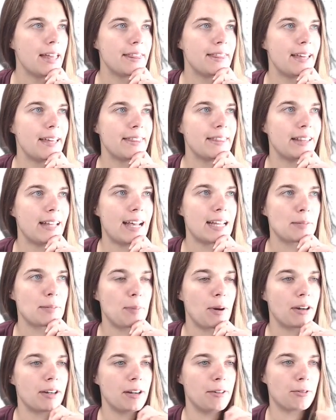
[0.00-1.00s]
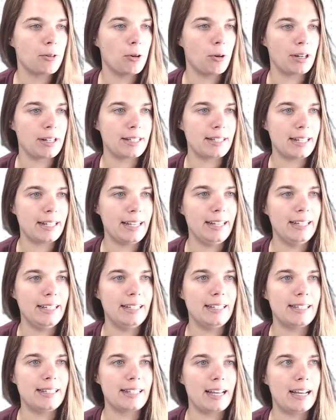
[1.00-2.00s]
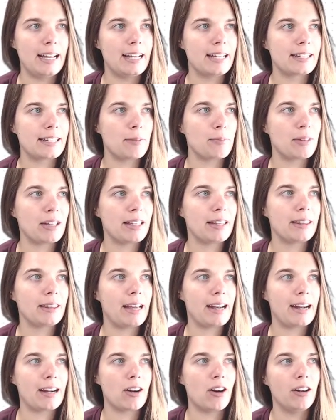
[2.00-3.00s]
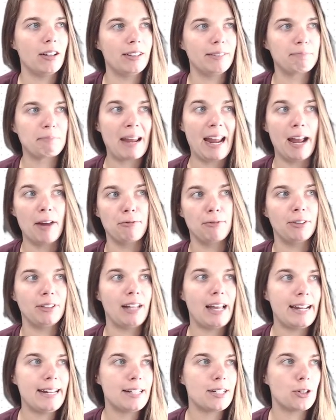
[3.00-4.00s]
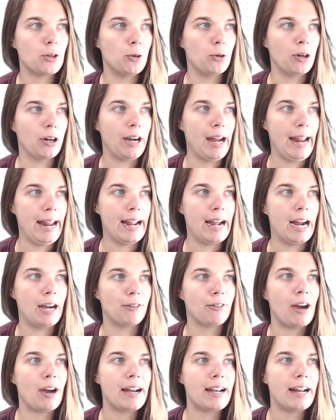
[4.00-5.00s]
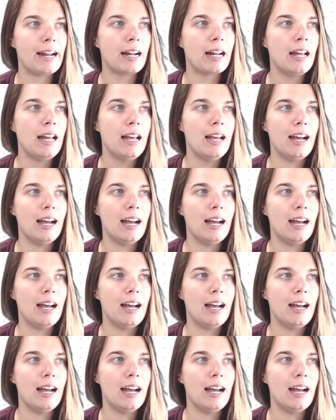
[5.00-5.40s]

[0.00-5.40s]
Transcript: Then the last part, of course, is something that I call Canva Lite or AI writing.